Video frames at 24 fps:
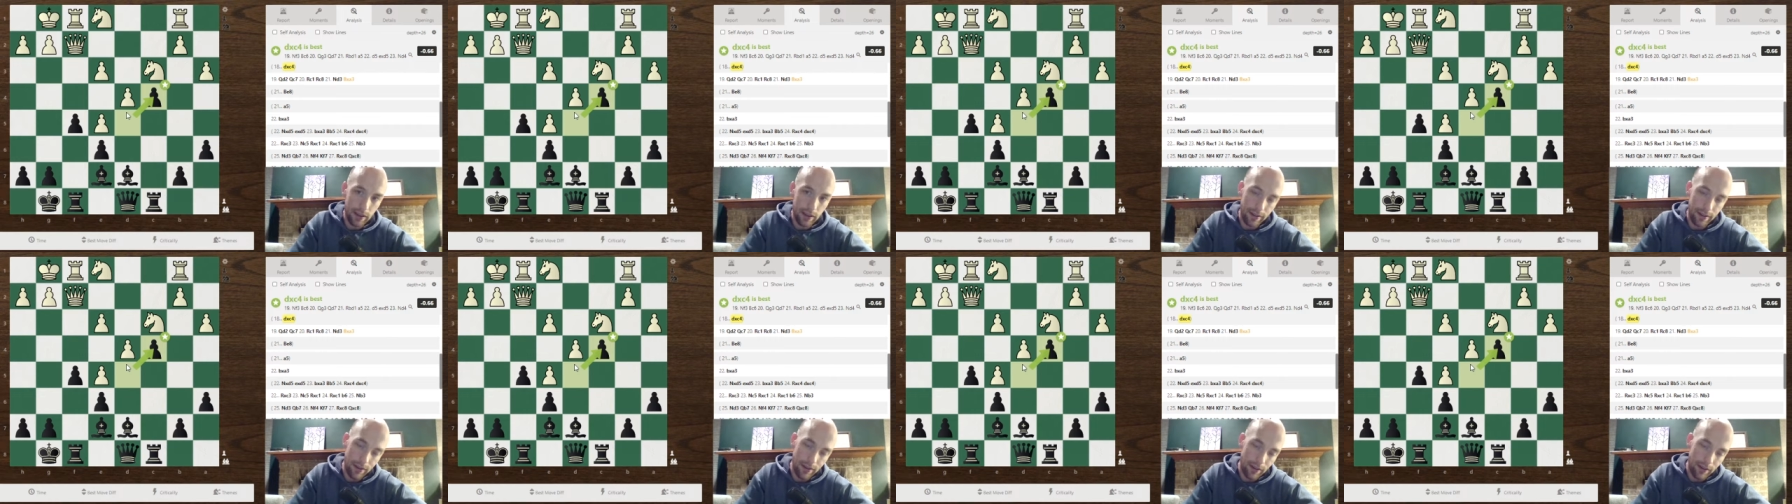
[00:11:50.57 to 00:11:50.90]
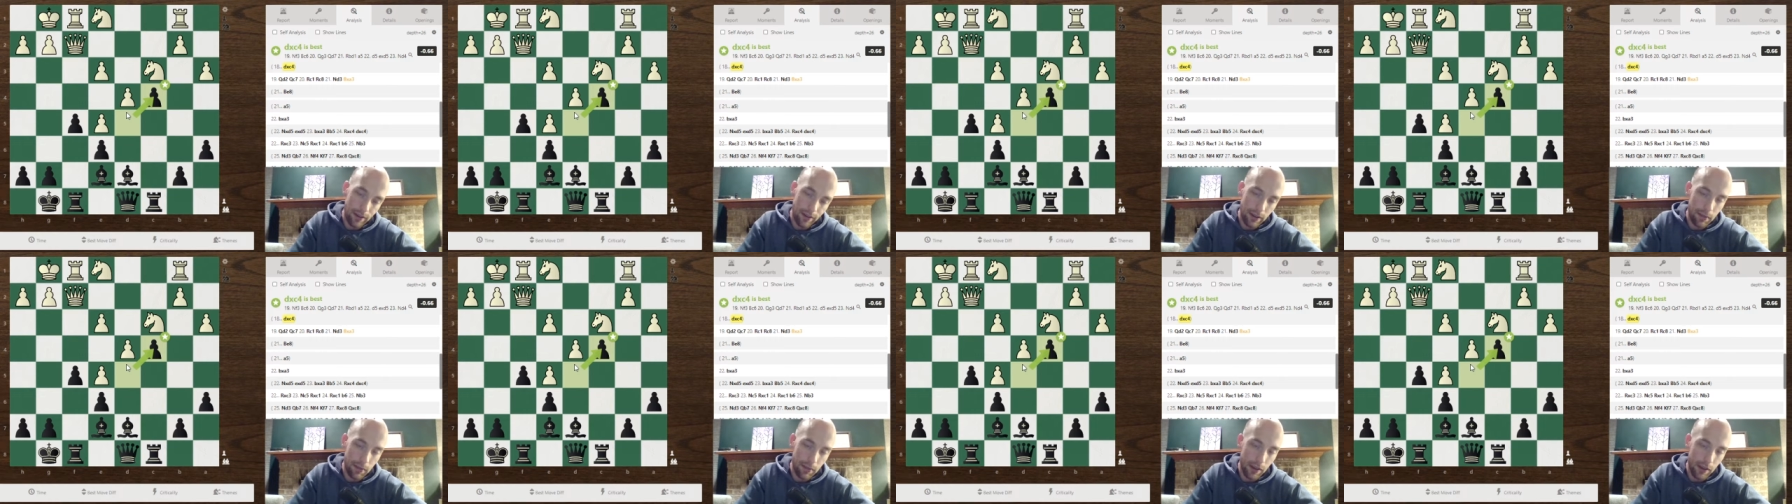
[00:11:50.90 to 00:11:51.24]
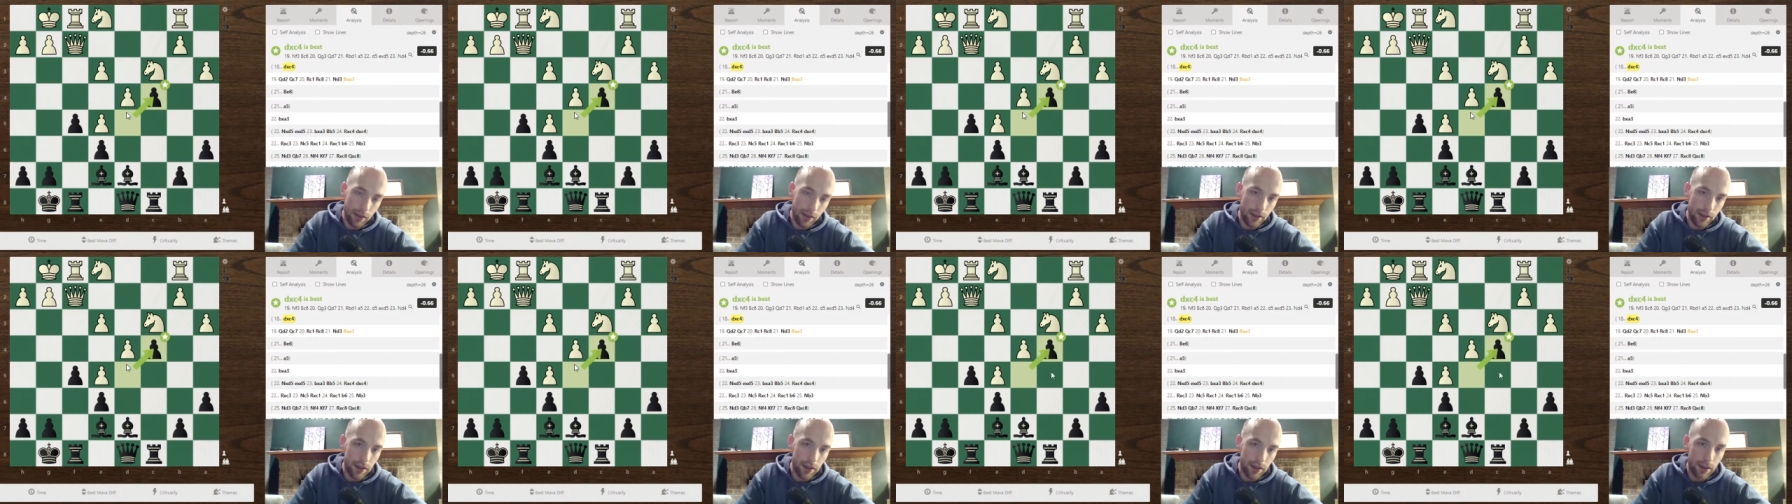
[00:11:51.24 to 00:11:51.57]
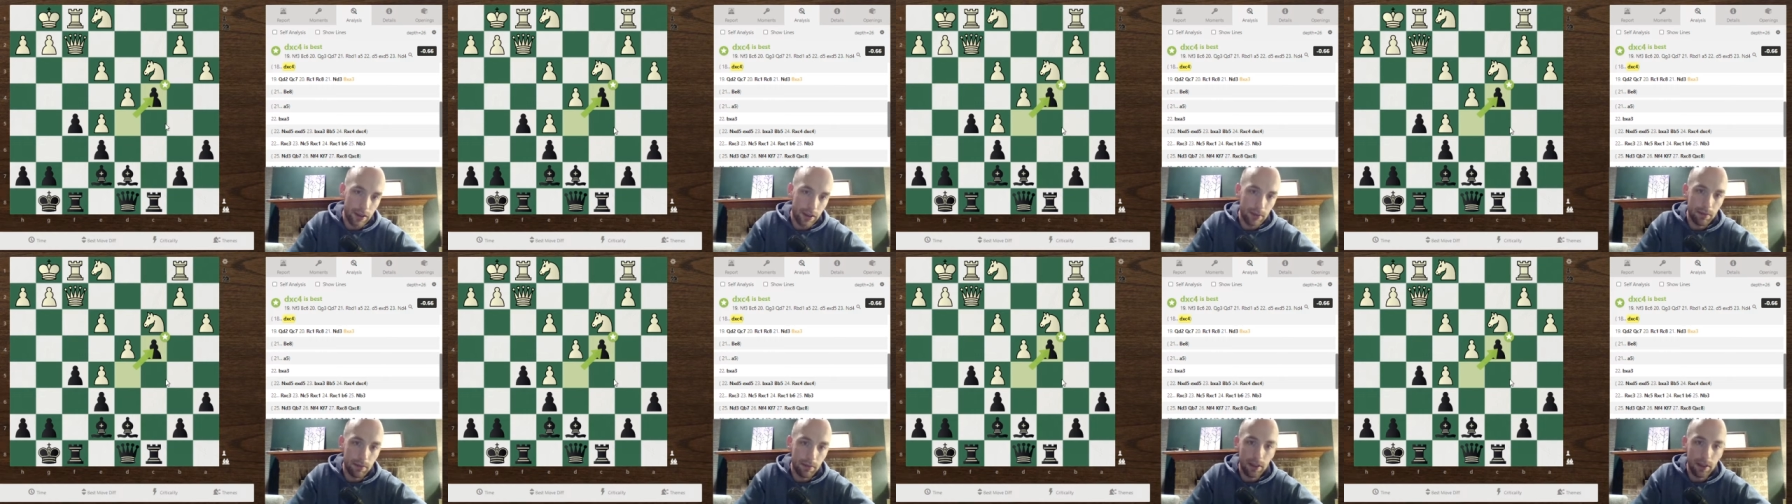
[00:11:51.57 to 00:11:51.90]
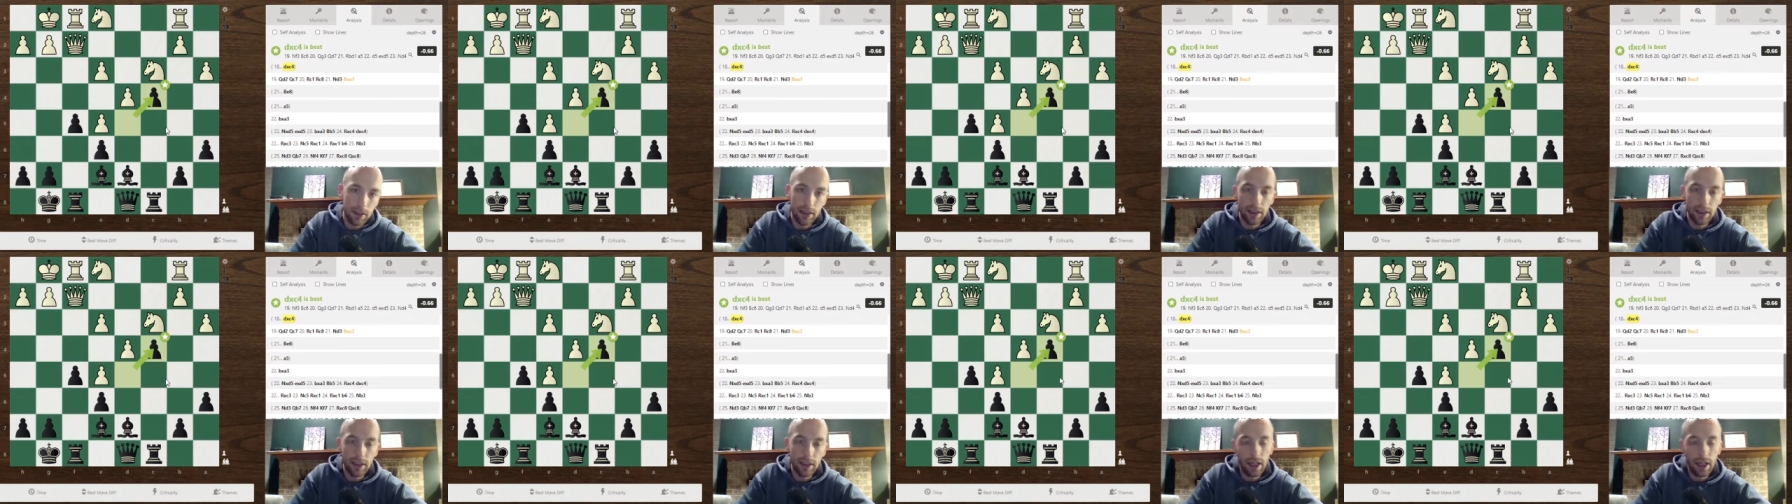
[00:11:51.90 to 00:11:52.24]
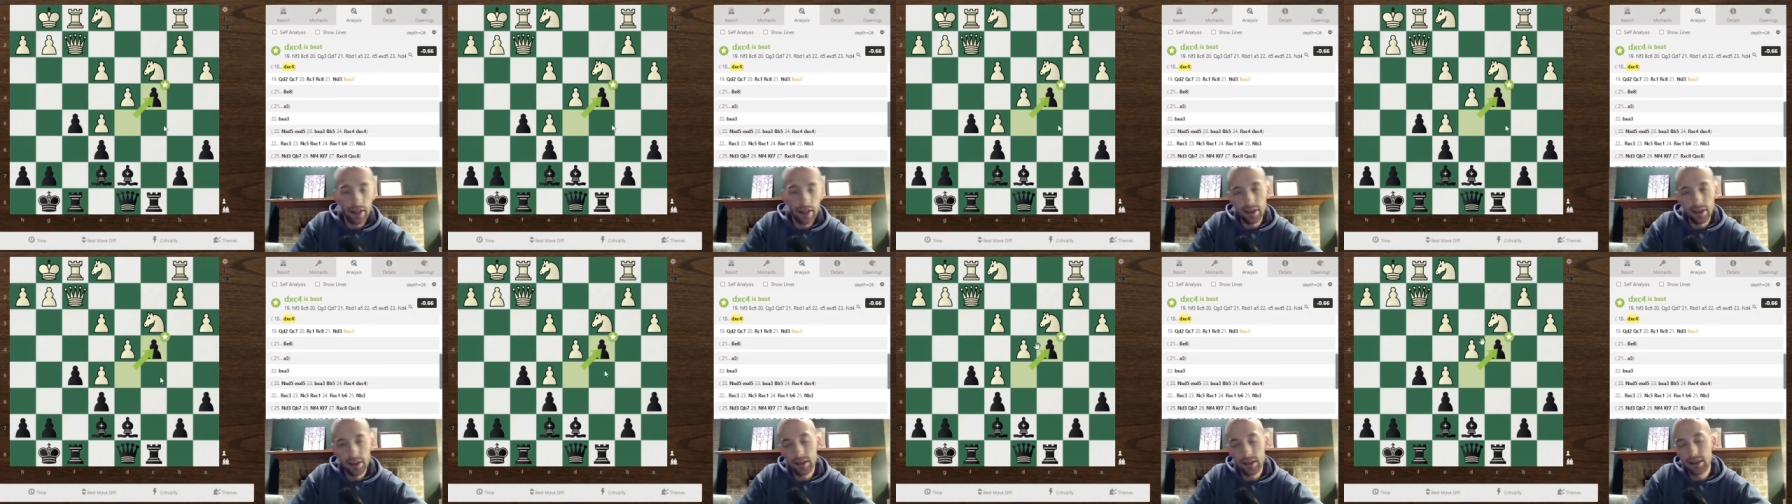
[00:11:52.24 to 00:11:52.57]
only marginally, but I
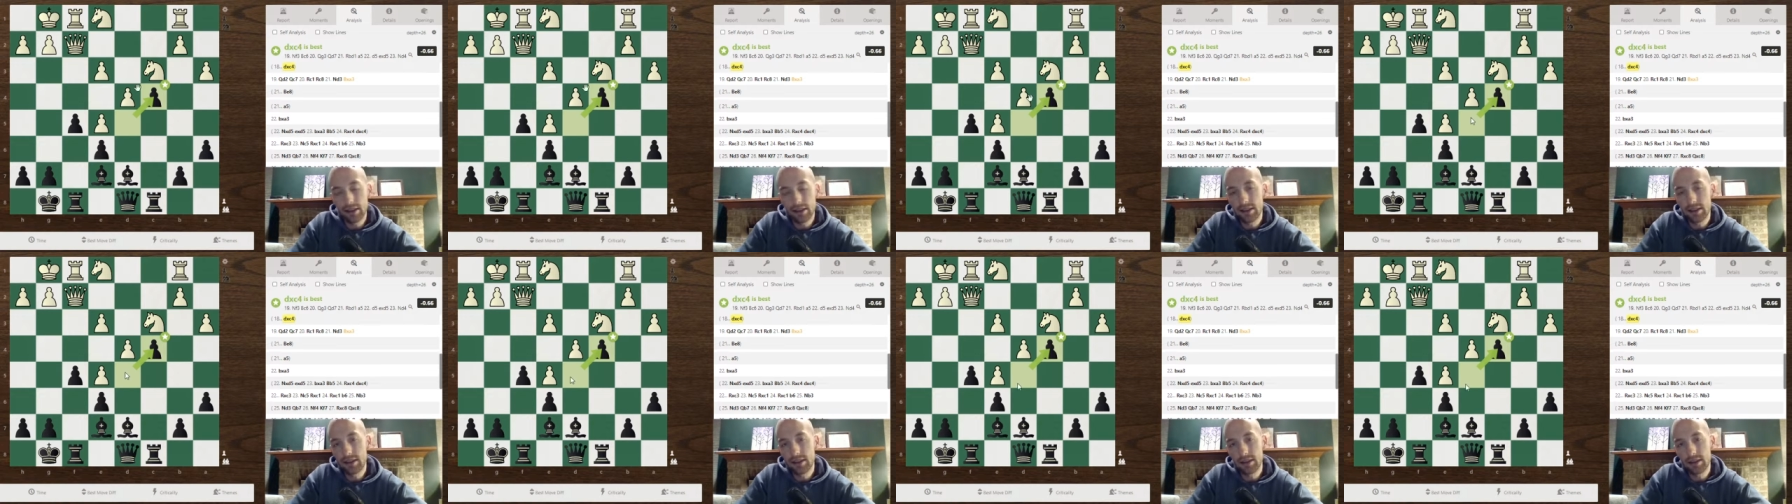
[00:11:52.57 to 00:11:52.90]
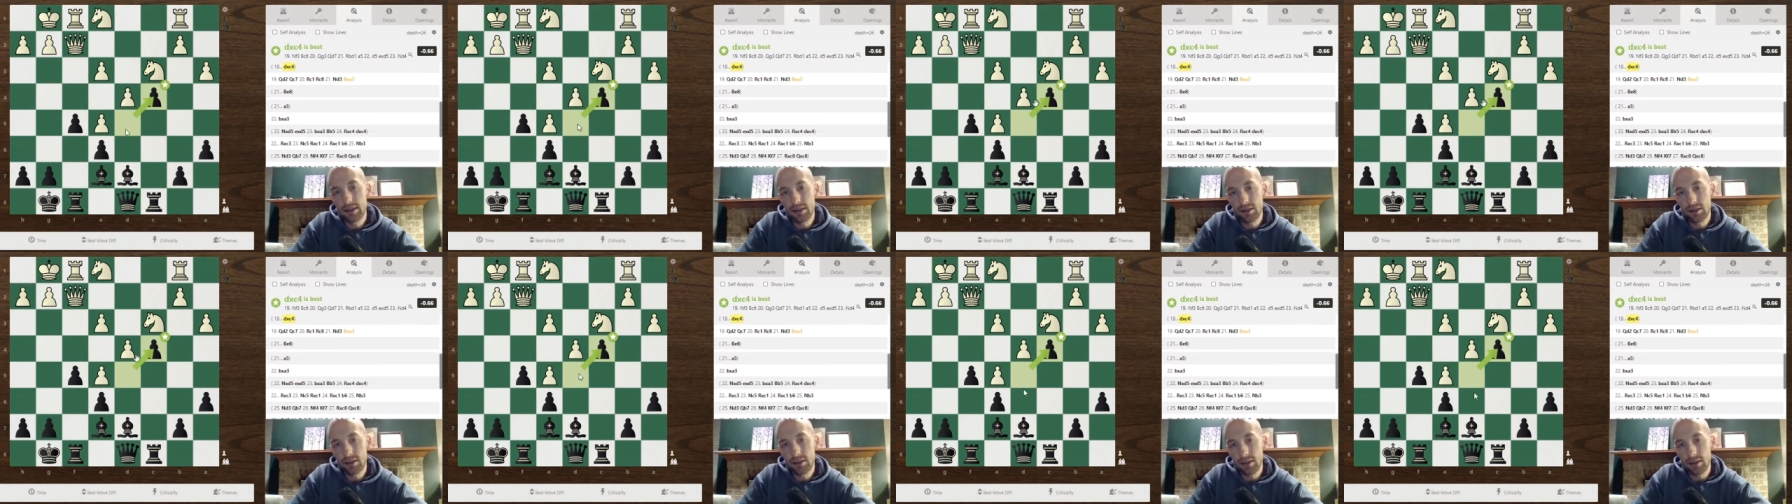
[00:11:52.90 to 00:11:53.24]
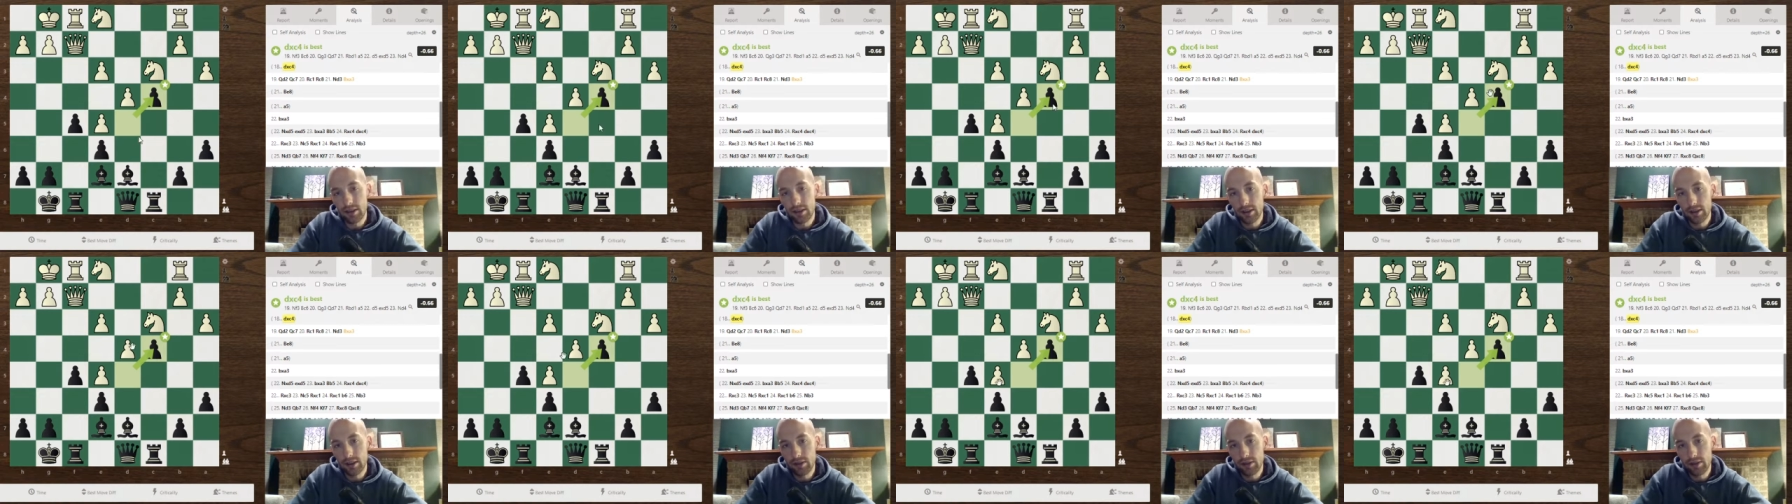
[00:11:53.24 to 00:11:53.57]
think this is instructive,